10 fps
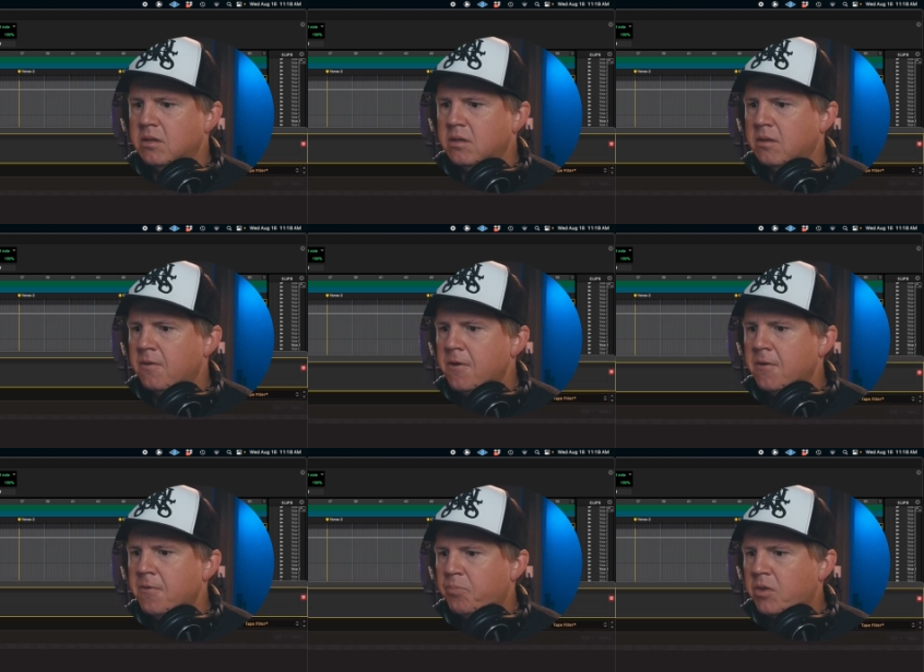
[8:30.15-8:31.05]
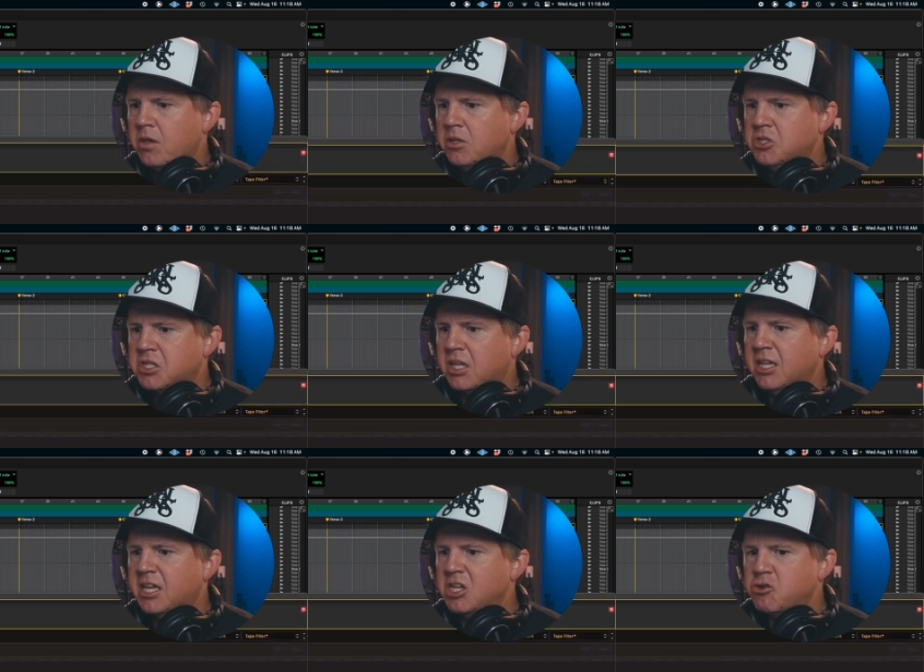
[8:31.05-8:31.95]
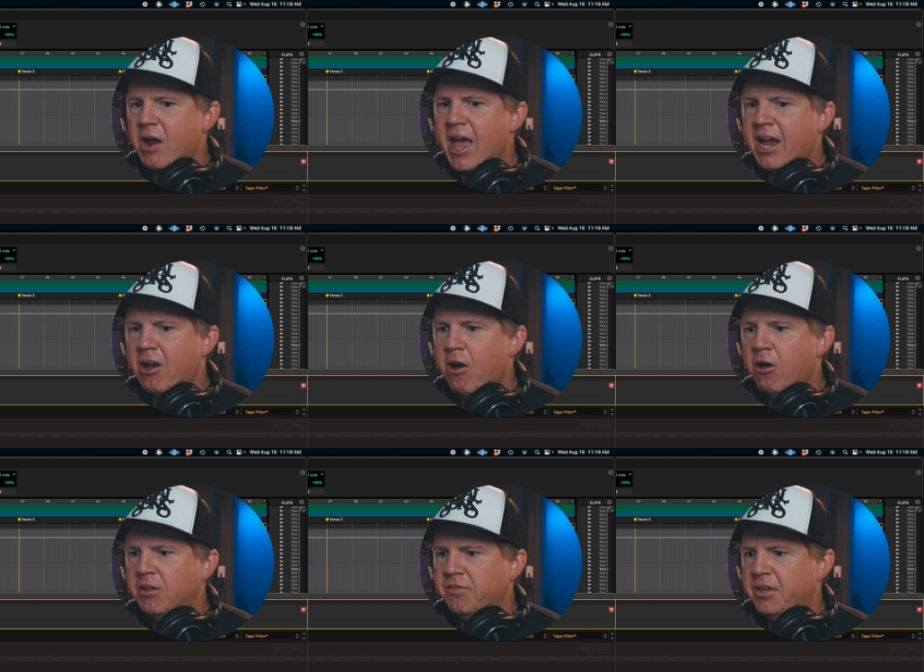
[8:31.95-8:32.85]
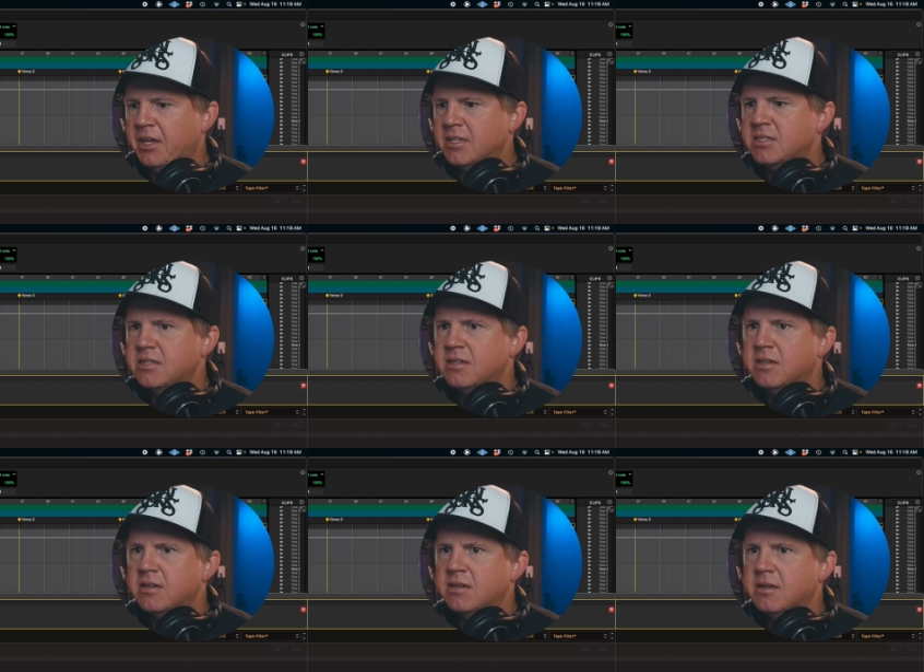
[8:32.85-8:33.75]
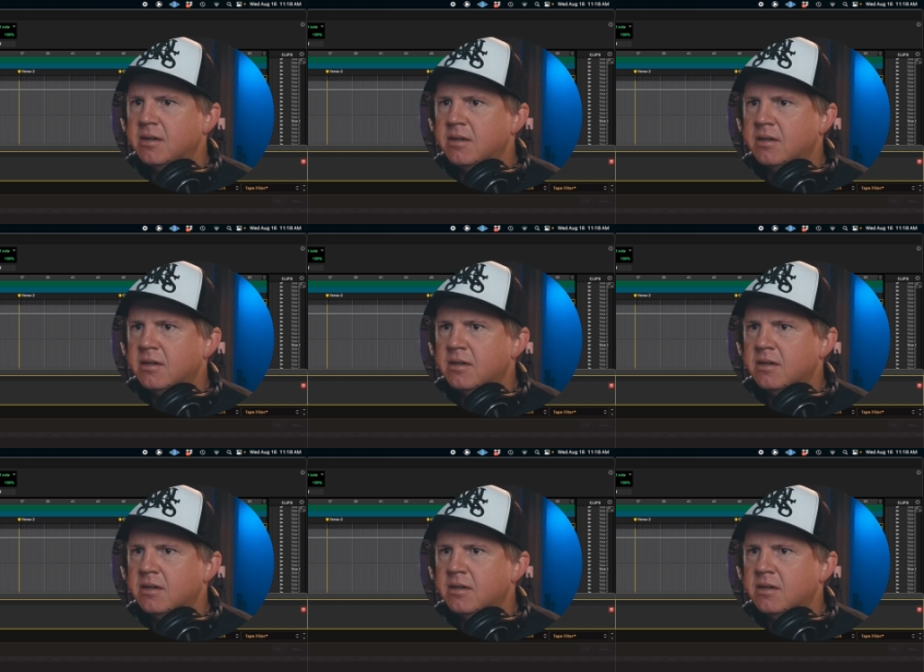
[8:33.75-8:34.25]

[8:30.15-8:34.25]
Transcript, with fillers: you could just click and drag all of these. There